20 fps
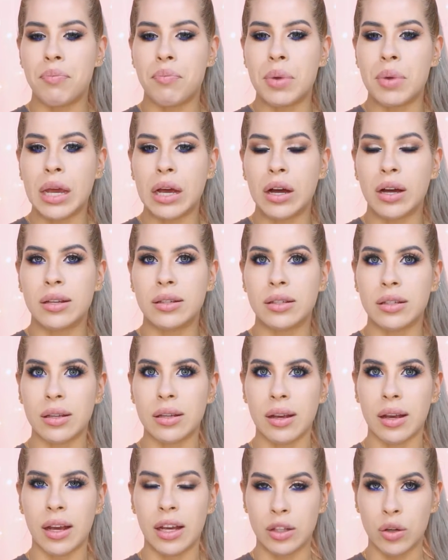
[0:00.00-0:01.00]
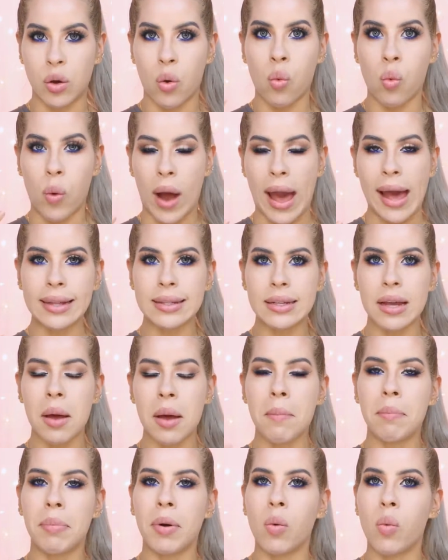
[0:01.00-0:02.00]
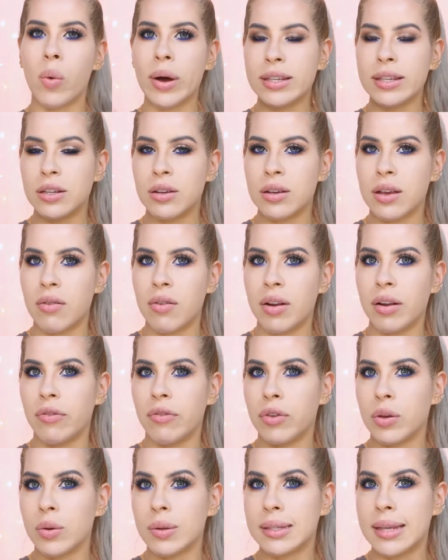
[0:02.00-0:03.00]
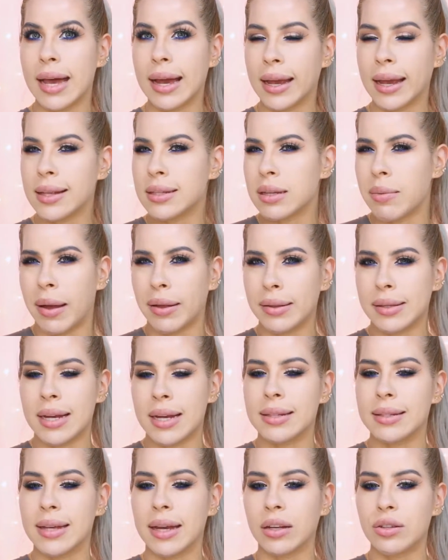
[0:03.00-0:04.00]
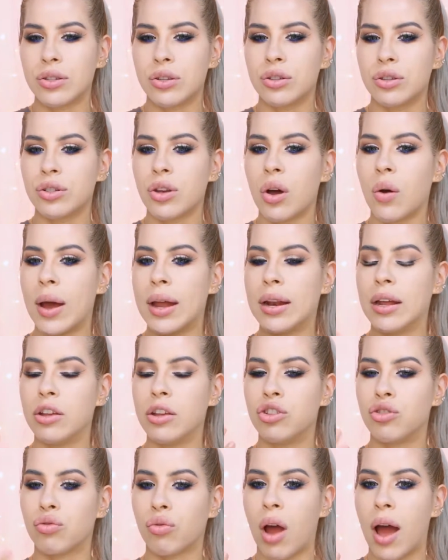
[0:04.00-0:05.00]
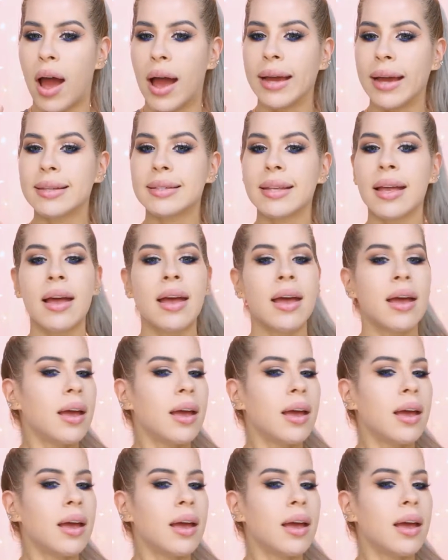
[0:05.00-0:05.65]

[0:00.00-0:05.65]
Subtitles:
because it's wet, but once you give it a few seconds, about 10 seconds or so, and it dries,